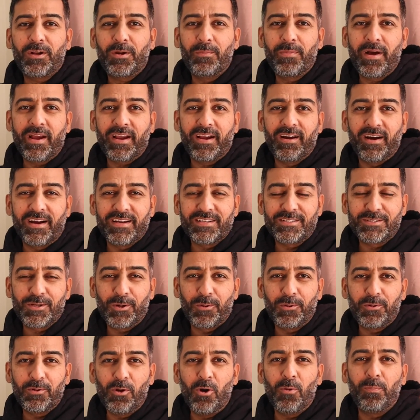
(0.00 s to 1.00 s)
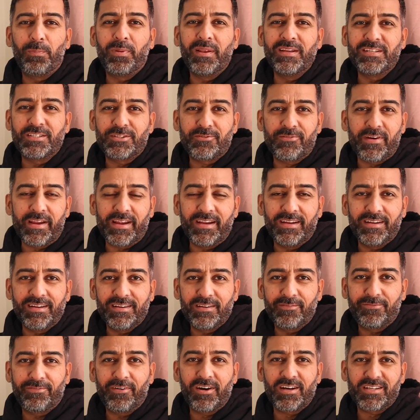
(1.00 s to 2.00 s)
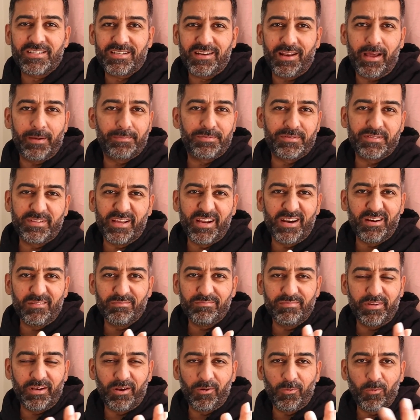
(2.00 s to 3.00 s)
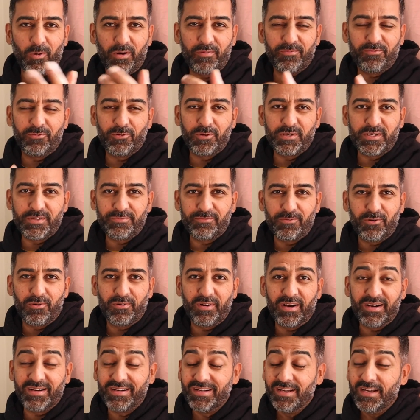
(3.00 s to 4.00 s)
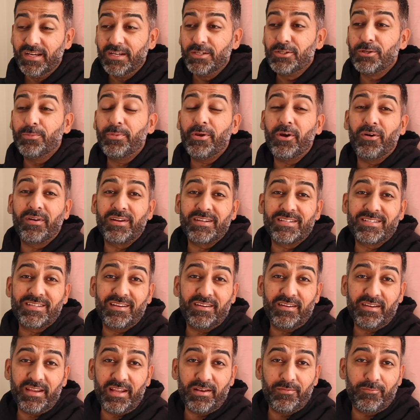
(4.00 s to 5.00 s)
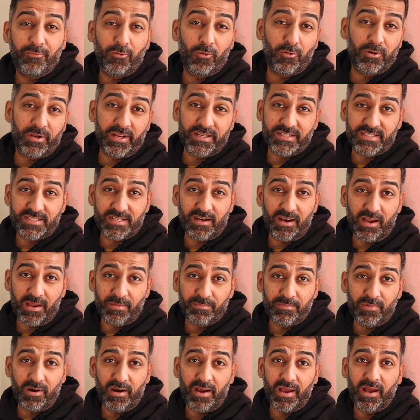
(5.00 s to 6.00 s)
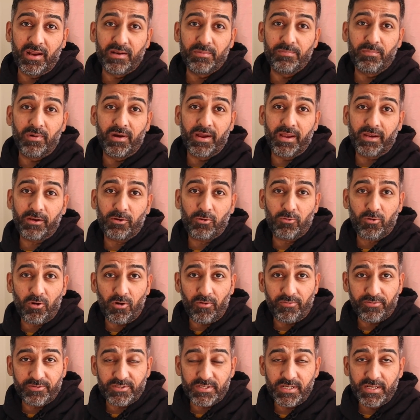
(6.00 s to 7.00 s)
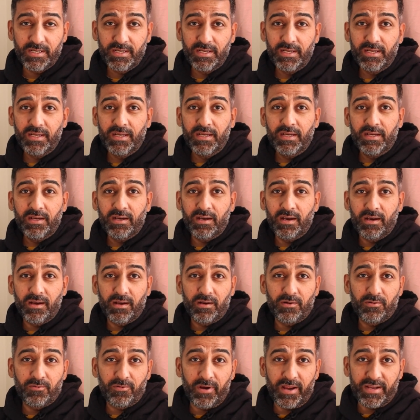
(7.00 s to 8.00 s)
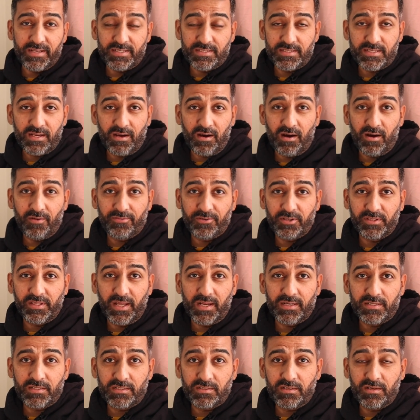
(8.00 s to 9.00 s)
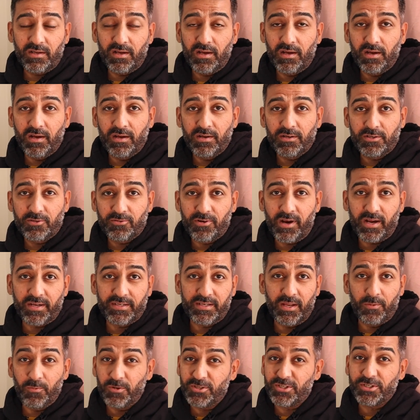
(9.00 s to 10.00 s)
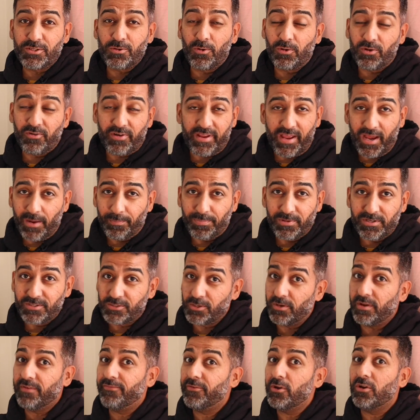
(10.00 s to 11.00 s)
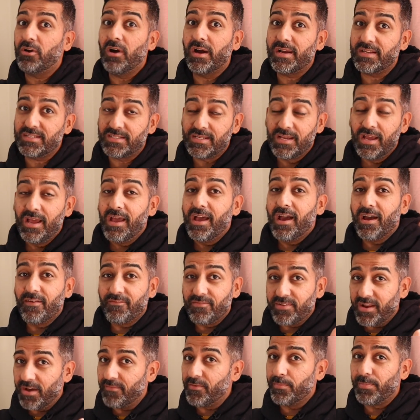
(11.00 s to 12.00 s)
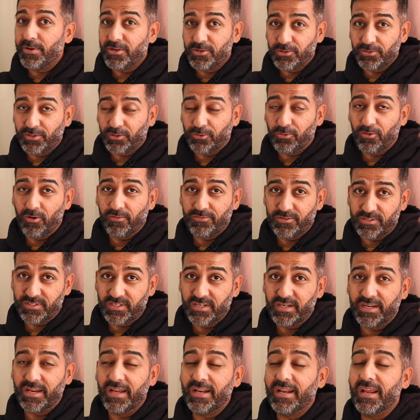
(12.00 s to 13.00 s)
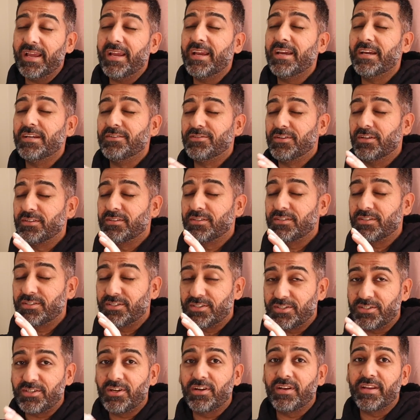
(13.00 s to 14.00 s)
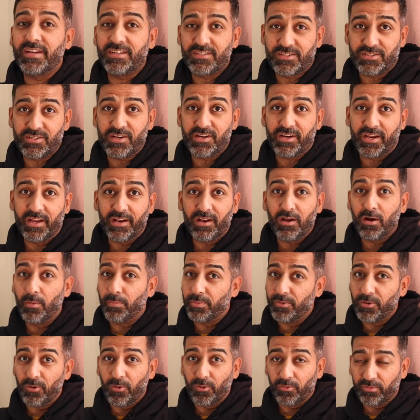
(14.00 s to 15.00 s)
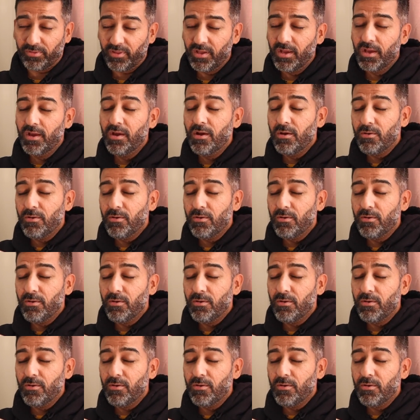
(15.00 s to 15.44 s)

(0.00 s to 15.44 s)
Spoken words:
Welcome back, guys. So no blistering fast laps there, 1:44. And to be honest, in 4 days' time, I had my Croft race after that track day, which has already happened. So if you guys have never been to the Croft circuit, it is a stunning circuit up north.